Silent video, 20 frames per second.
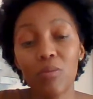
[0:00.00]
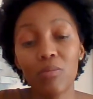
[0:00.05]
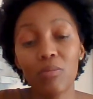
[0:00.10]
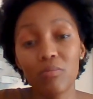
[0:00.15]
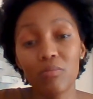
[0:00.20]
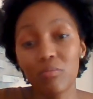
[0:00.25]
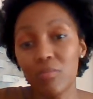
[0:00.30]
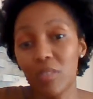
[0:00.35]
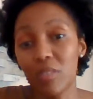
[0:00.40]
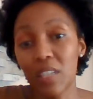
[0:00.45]

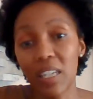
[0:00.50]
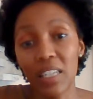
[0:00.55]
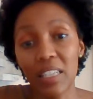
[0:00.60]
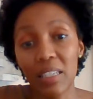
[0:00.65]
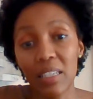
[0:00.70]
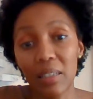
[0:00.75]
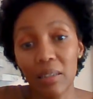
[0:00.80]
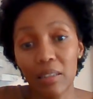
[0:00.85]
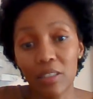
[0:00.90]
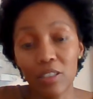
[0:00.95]
any
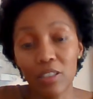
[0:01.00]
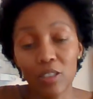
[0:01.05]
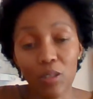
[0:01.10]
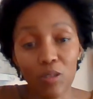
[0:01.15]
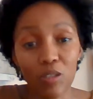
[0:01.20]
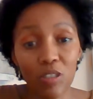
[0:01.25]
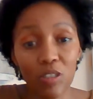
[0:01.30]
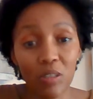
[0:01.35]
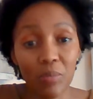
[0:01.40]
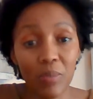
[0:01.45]
social
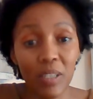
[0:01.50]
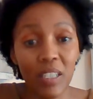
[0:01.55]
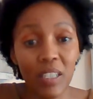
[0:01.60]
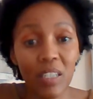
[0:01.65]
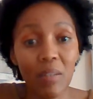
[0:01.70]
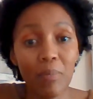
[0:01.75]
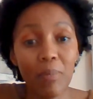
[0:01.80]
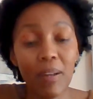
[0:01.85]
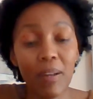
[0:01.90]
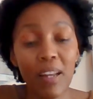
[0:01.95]
media
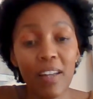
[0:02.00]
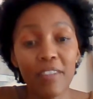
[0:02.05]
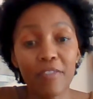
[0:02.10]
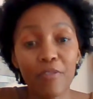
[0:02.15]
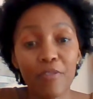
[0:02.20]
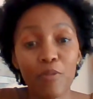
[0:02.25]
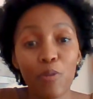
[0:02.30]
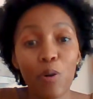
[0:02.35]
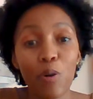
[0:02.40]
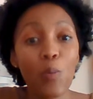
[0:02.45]
platform
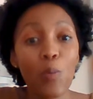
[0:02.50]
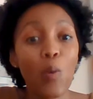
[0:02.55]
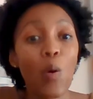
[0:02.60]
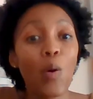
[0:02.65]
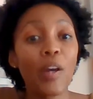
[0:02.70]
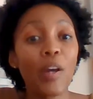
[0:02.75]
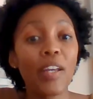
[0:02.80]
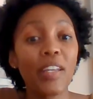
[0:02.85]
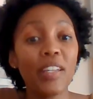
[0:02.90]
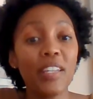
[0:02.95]
or
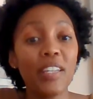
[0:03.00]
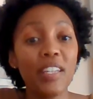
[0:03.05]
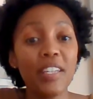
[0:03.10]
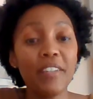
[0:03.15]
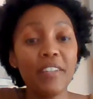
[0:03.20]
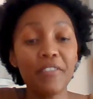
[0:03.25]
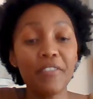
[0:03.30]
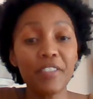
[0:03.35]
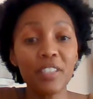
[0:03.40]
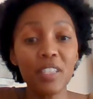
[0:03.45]
even
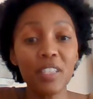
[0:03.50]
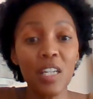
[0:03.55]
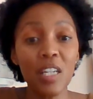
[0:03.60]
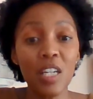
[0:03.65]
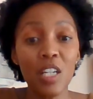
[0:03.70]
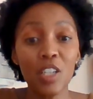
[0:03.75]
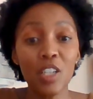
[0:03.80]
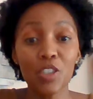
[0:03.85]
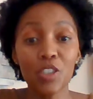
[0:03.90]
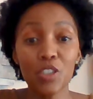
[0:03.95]
to
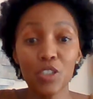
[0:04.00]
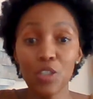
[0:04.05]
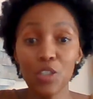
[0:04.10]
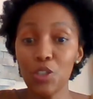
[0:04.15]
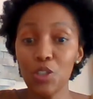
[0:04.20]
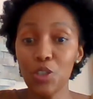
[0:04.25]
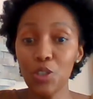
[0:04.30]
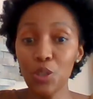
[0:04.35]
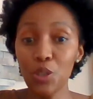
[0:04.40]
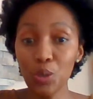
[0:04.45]

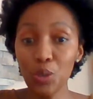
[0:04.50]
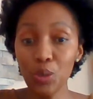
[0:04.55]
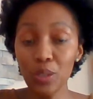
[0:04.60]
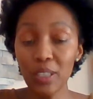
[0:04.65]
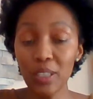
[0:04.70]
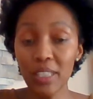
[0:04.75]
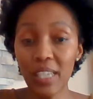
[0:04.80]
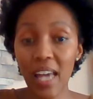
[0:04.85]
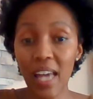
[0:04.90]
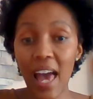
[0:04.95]
use
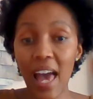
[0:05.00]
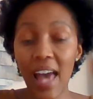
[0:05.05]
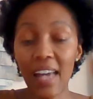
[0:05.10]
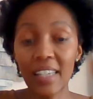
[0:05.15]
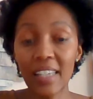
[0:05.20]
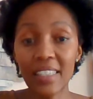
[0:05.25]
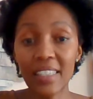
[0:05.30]
as